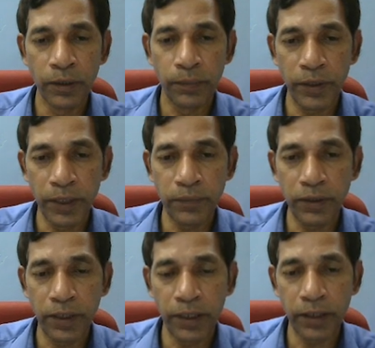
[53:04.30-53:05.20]
we have the
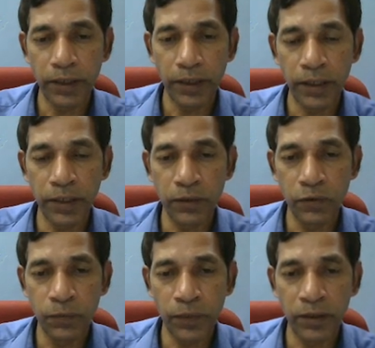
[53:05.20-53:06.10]
direct
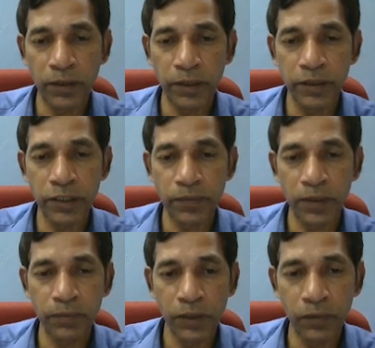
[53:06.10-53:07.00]
two parallel edges
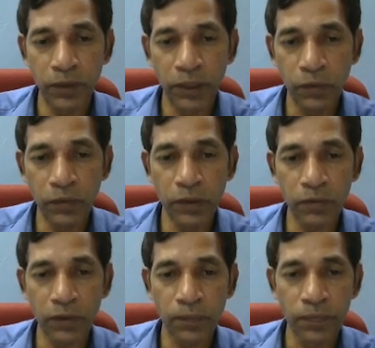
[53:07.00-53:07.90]
from Q3 to
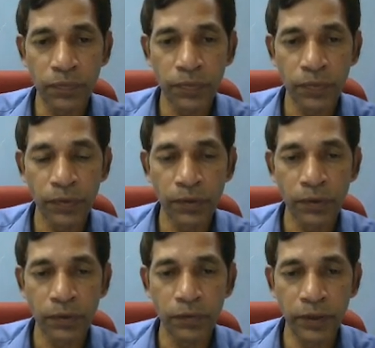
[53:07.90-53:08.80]
Q1
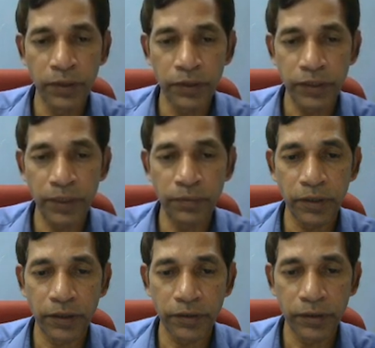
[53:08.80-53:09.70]
going in the same
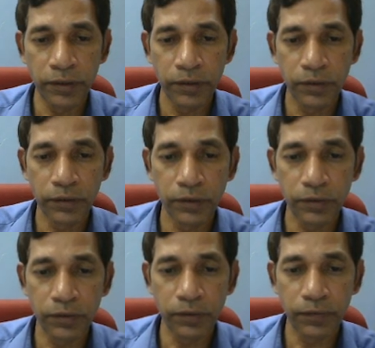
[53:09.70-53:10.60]
direction.
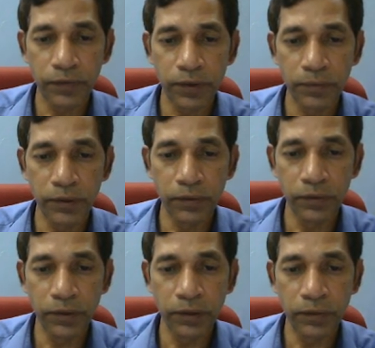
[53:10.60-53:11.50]
So from
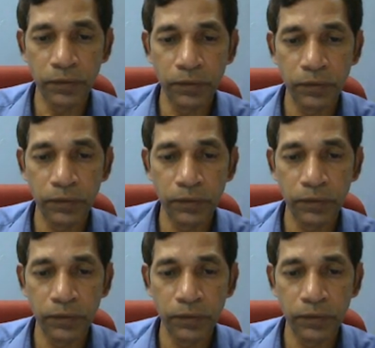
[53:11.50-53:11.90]
Q3 to